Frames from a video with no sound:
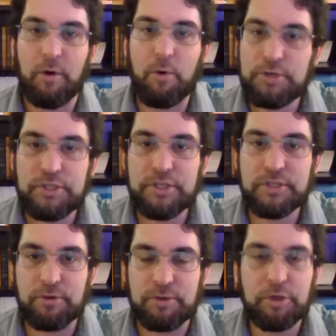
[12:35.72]

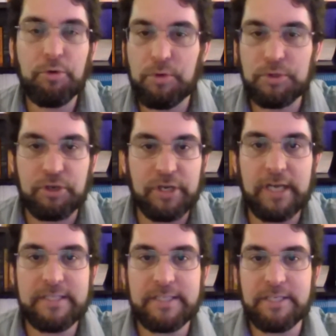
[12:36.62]
horses or tools or
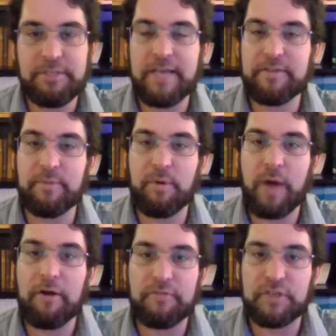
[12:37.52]
guns and you take them
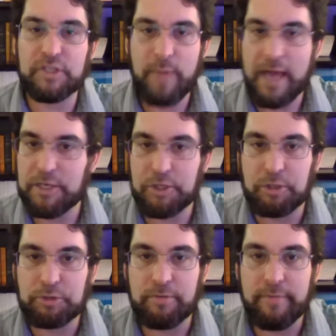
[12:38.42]
out of the Spanish
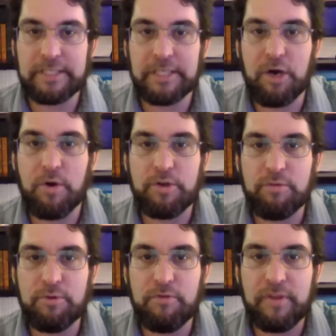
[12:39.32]
culture in Mexico and
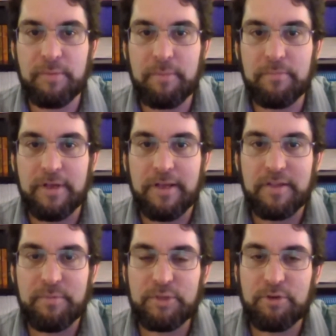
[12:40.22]
you move them up
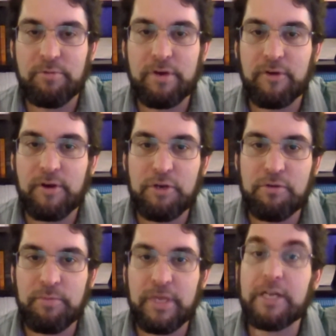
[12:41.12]
the Missouri River and
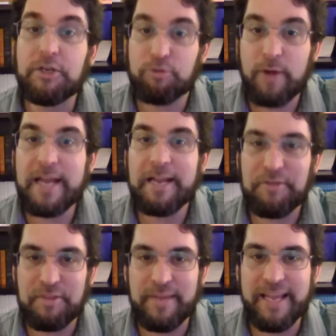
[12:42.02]
you begin trading
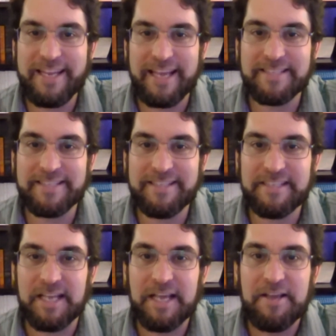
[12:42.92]
with the Mandans in
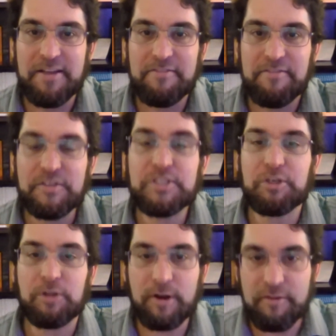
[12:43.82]
these
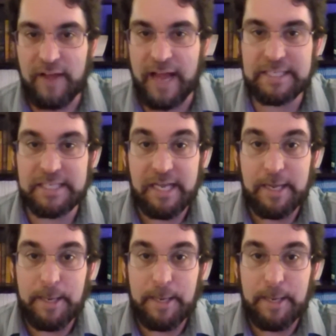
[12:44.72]
physical artifacts,